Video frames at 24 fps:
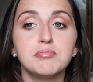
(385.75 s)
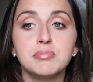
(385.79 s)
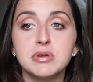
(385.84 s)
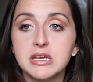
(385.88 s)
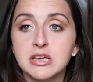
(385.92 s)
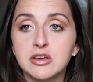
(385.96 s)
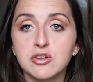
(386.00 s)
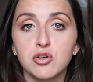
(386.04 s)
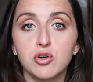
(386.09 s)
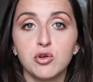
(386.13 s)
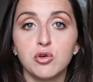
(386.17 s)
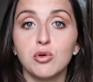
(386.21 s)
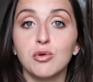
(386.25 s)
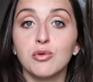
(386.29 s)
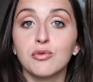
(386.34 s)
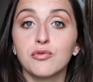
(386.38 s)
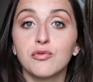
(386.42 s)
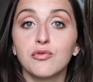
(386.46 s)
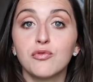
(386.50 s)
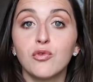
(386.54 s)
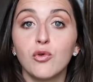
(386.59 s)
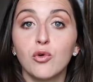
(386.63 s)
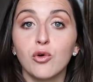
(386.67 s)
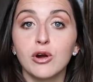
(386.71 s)
being
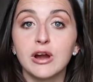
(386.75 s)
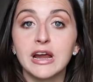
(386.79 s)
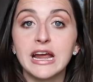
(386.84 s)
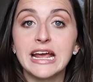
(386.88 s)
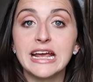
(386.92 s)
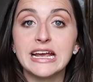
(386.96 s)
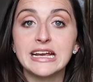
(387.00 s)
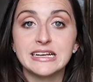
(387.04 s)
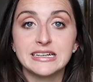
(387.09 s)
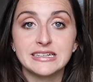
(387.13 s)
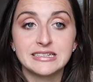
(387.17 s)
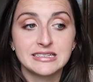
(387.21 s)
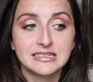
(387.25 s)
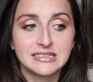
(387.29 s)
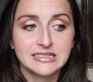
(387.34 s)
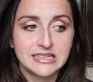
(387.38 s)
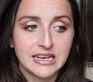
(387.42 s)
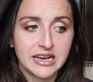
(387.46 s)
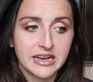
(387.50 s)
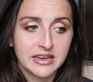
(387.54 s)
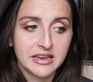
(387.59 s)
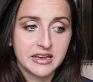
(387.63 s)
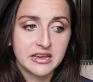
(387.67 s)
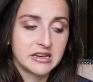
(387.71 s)
cold for a
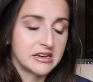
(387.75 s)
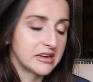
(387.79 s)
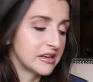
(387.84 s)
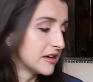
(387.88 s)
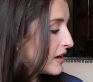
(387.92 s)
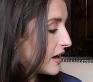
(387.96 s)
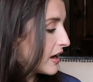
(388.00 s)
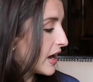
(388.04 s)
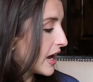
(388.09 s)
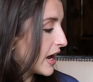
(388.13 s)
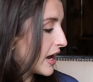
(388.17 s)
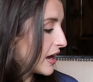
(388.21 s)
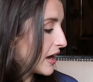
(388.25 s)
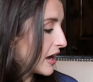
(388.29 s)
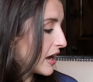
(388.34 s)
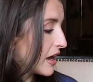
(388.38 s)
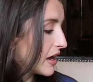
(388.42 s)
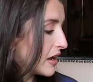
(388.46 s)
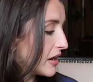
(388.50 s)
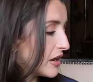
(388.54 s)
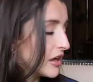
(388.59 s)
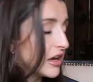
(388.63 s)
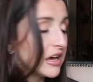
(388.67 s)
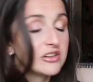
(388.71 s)
second.
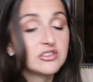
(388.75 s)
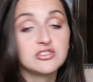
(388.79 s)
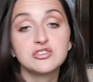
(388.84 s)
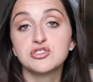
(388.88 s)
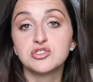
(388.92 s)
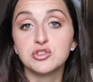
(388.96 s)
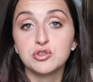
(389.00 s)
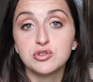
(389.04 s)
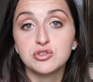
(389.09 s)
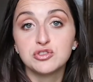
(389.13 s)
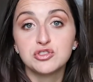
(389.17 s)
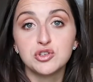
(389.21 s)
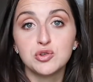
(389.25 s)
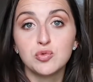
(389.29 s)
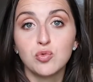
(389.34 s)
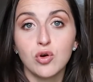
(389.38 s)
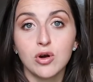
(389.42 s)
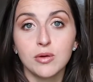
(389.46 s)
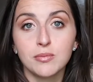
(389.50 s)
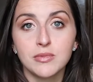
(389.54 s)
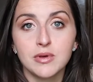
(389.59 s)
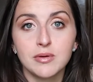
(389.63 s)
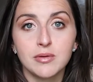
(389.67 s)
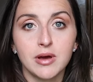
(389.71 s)
And as soon as you
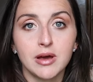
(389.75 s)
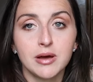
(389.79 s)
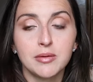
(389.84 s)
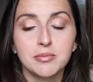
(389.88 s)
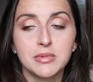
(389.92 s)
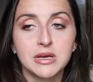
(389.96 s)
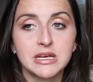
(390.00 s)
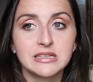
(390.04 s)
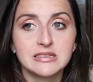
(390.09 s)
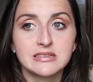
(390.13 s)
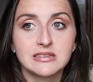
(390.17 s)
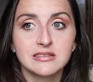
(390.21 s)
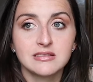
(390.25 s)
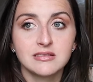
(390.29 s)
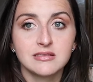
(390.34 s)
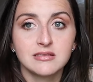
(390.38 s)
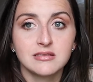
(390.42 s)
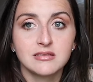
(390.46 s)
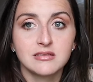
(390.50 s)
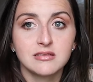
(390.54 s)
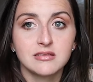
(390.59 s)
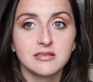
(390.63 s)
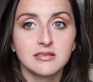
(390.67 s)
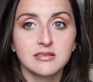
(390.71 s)
warm them up,
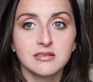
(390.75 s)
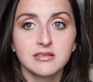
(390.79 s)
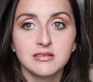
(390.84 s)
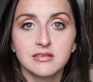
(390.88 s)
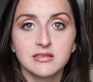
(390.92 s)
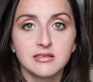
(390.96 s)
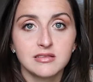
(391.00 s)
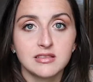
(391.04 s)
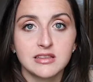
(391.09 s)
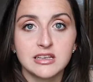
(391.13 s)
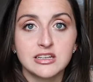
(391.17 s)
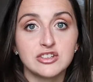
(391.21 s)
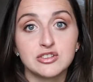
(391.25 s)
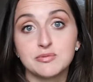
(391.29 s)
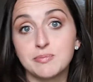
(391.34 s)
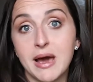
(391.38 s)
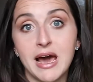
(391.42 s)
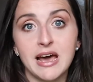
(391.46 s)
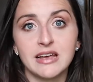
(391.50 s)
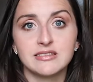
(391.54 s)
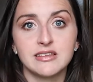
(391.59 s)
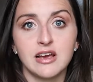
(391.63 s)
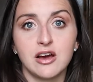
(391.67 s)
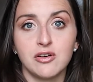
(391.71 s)
they just
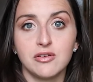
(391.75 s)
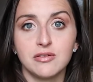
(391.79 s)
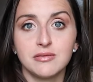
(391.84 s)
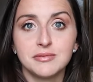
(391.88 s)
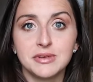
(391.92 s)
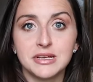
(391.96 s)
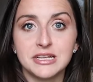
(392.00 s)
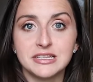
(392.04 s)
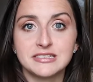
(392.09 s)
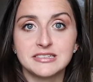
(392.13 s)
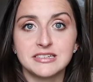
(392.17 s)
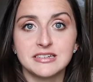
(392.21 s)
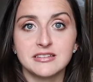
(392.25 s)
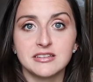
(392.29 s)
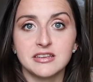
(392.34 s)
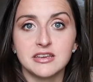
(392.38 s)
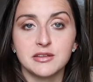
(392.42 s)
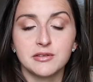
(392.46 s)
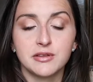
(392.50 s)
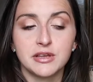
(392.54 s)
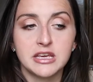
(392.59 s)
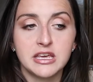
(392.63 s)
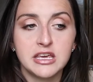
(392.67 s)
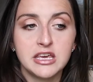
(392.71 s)
pass out
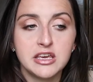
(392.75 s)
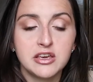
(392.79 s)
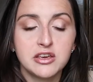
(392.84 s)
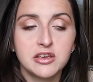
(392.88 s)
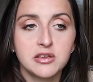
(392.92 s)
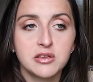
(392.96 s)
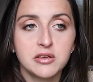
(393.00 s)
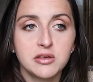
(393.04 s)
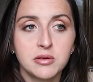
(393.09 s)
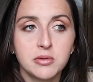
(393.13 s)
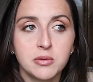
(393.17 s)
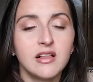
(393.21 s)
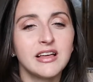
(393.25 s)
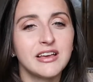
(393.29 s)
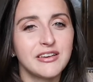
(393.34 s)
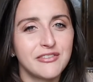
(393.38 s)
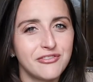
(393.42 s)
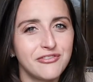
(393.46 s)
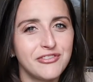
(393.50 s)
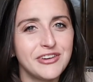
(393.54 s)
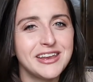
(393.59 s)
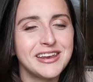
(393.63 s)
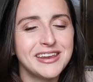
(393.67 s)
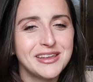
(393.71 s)
instantly. Like
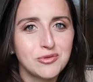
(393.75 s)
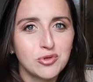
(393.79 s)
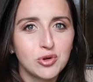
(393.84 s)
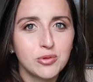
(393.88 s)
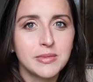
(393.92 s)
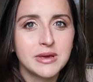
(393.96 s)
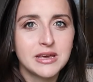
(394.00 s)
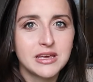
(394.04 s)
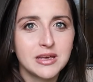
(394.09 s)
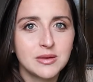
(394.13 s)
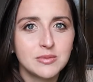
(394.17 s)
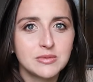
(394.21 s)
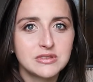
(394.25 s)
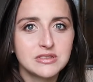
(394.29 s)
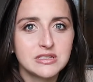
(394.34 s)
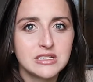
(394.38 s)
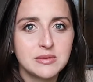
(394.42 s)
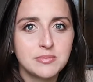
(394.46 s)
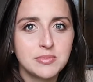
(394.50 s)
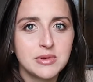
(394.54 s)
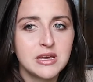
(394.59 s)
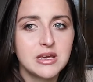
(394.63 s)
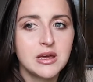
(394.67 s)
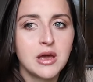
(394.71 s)
feeding will make him
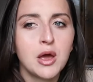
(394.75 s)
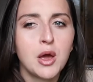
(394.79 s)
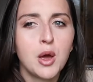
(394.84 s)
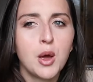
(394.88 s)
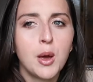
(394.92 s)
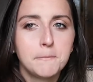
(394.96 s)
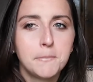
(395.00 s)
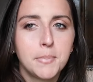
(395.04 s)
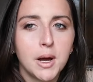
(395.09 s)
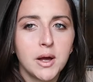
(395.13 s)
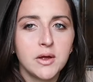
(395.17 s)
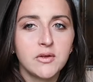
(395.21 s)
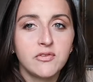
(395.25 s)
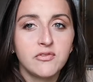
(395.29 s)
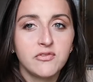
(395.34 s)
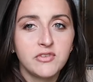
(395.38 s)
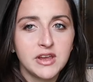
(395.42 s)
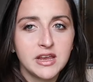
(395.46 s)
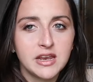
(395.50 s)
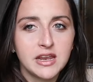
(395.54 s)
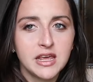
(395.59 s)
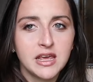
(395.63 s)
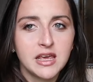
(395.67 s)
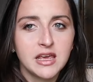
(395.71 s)
sleepy, but
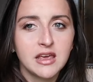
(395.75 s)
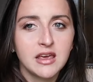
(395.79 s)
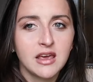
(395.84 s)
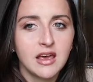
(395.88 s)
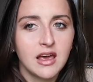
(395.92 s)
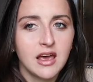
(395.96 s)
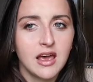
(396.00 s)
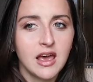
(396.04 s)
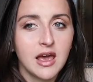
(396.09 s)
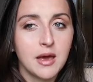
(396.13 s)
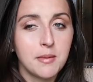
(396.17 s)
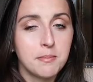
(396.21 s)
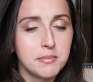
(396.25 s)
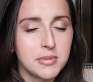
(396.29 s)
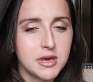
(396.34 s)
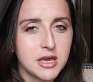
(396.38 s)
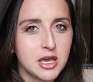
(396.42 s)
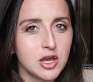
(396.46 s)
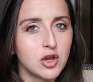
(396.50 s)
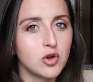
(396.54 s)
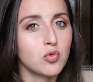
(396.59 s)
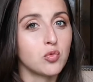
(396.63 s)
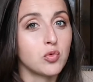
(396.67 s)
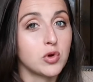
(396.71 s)
feeding and
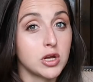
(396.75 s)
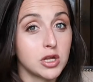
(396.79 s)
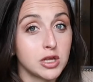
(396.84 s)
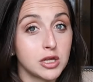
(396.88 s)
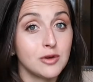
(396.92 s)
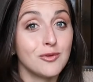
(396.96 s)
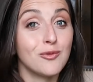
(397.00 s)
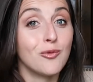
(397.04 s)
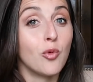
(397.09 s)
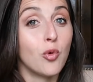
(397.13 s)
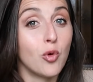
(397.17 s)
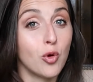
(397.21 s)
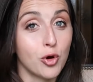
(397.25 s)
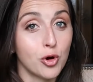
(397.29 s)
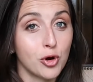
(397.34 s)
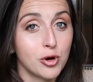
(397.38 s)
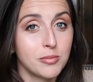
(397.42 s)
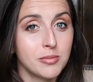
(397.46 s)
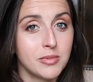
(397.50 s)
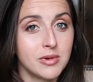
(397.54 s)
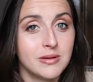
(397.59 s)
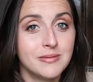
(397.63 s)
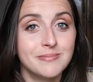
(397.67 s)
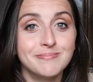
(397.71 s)
being really
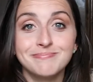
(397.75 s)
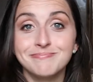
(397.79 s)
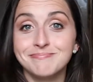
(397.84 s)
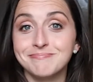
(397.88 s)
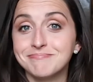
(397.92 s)
warm,